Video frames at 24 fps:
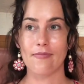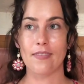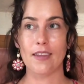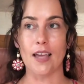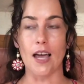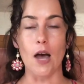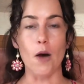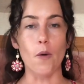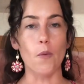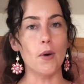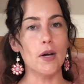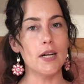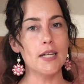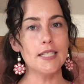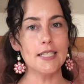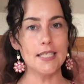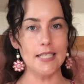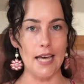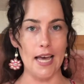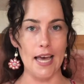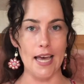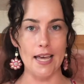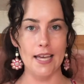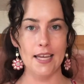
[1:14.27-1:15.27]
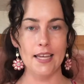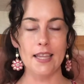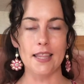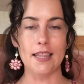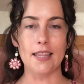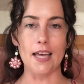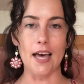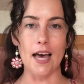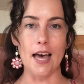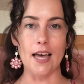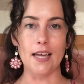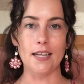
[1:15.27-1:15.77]
I want to say
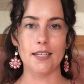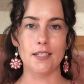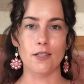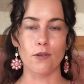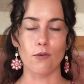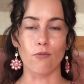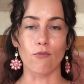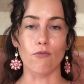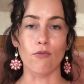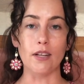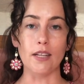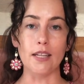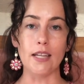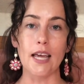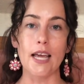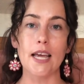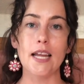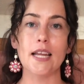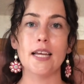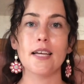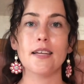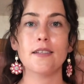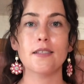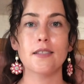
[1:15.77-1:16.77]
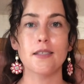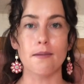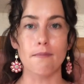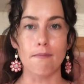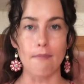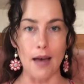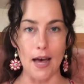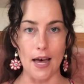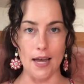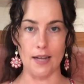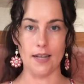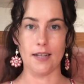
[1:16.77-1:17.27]
that relating
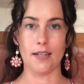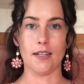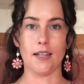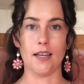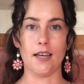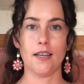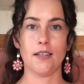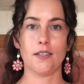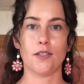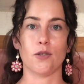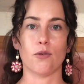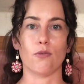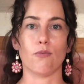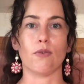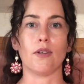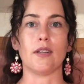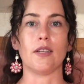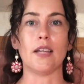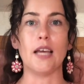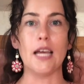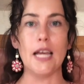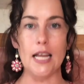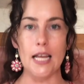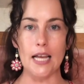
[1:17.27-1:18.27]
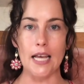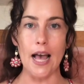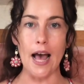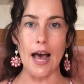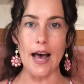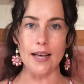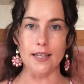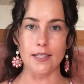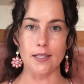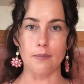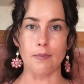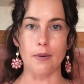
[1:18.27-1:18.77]
somatically, so relating
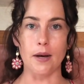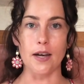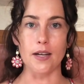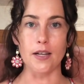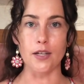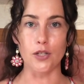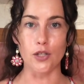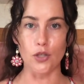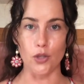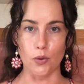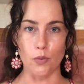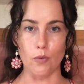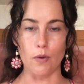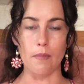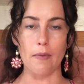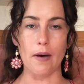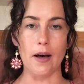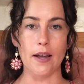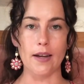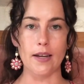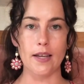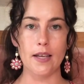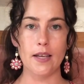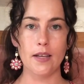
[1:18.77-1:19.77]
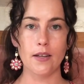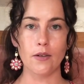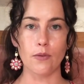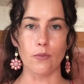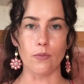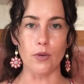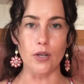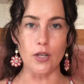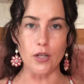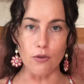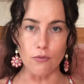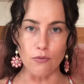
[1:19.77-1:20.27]
as a body to a body,
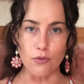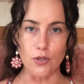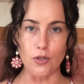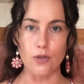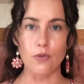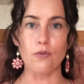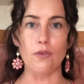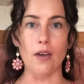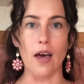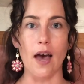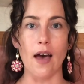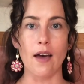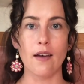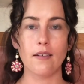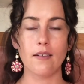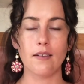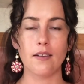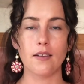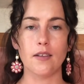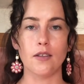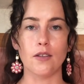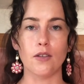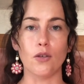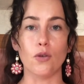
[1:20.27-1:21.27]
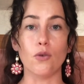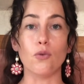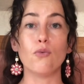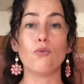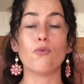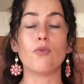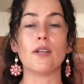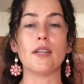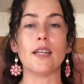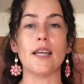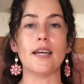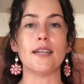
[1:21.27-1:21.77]
when you do that, you
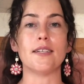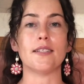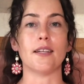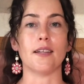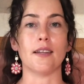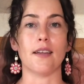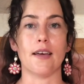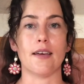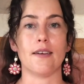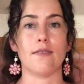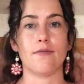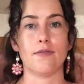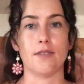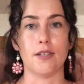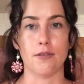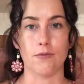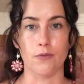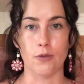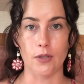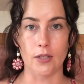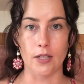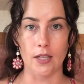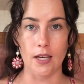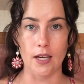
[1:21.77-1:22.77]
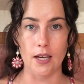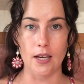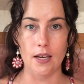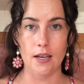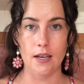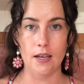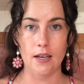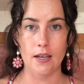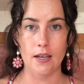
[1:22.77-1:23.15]
relate to life differently.